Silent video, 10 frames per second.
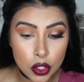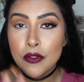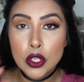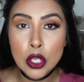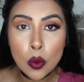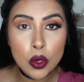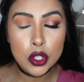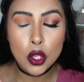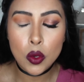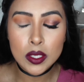If you don't want
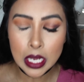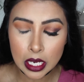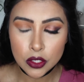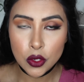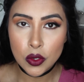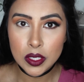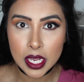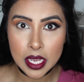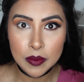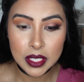to go as hardcore as
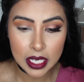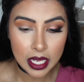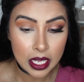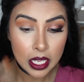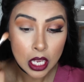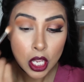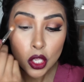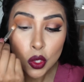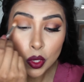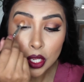I am today,
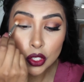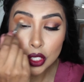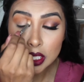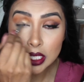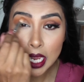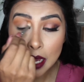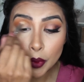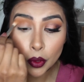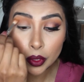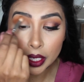you can just
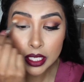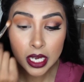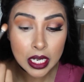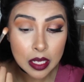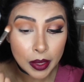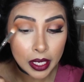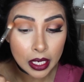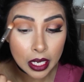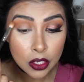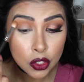tap on a tiny
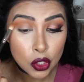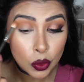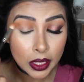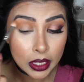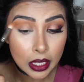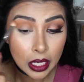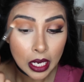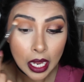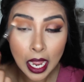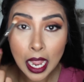bit and do it
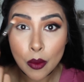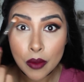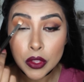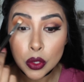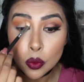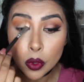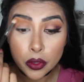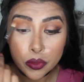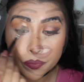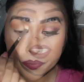however you
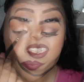want.